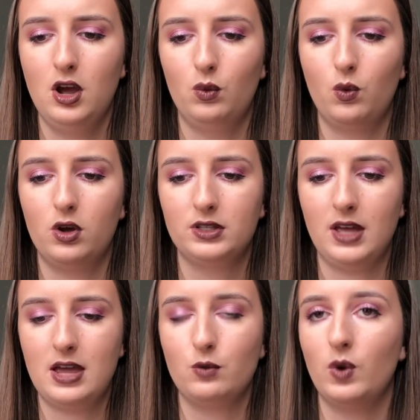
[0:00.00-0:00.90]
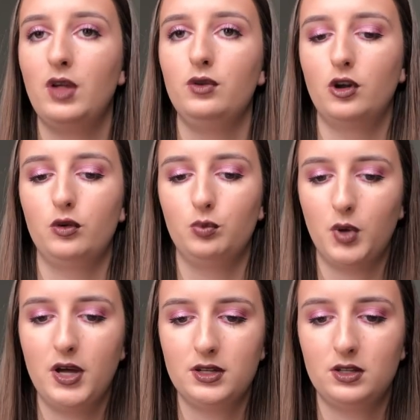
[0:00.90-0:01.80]
was a well-known
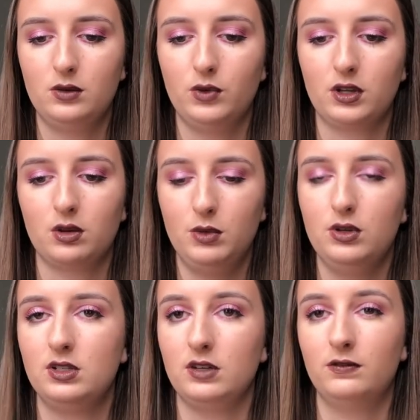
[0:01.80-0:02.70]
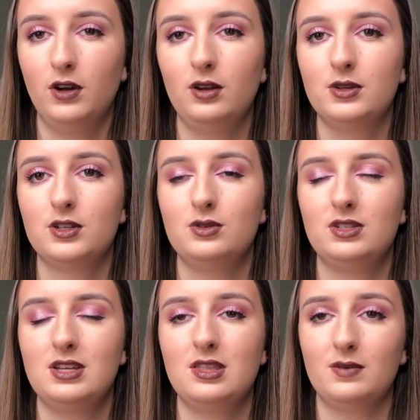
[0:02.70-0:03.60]
person with a community of followers who
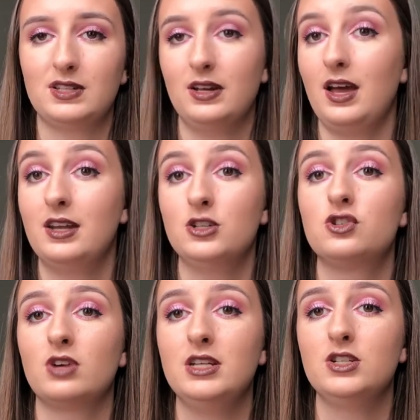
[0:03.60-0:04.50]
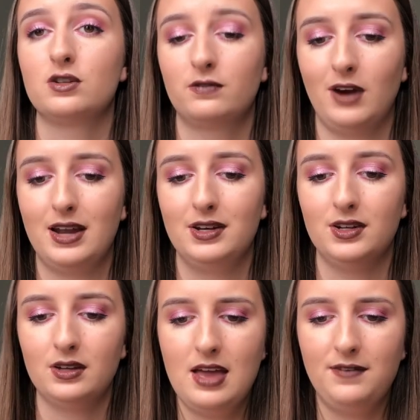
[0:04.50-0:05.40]
see them as like an estranged
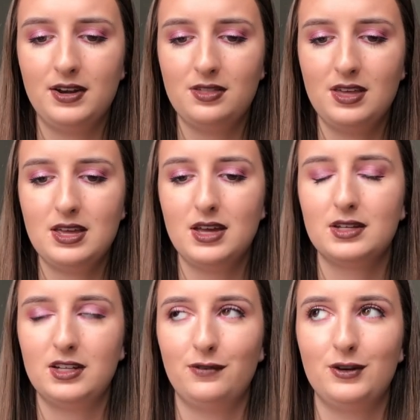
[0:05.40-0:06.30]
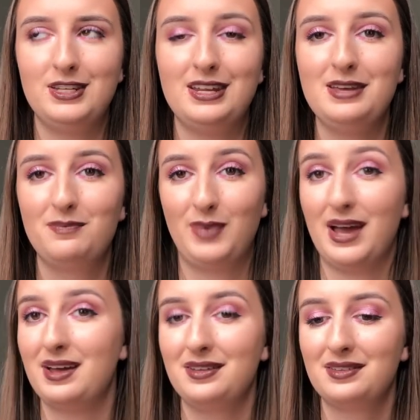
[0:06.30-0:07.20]
friend. If anything, Jeffree did it
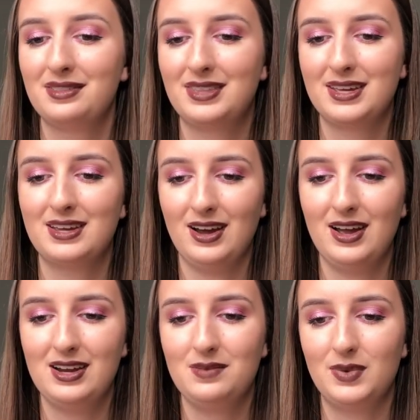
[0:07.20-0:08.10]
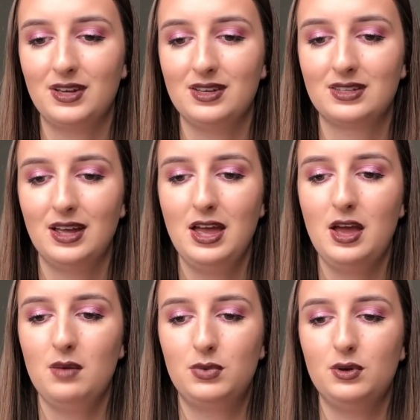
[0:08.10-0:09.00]
better than Kylie because
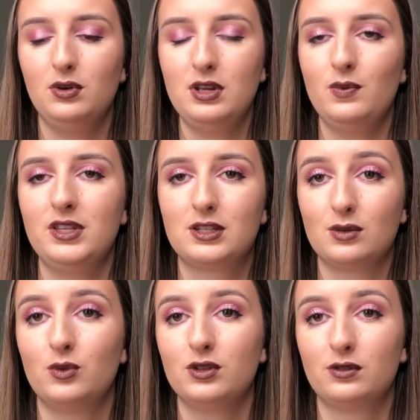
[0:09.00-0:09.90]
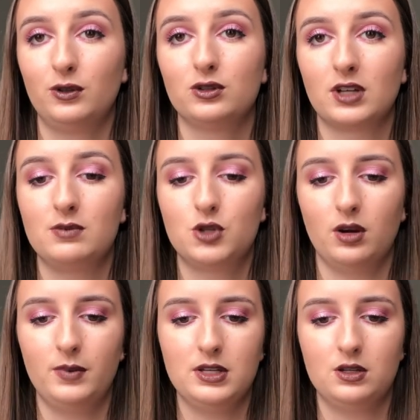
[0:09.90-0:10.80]
purely when someone's full-time
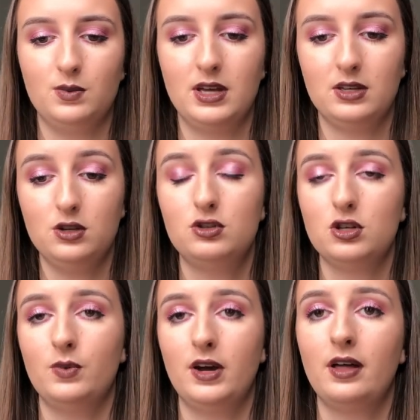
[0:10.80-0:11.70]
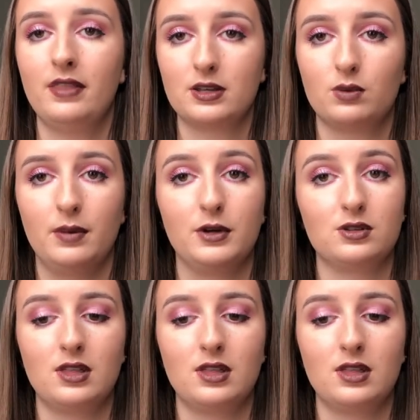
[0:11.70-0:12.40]
job is to be a YouTuber, and that's where most of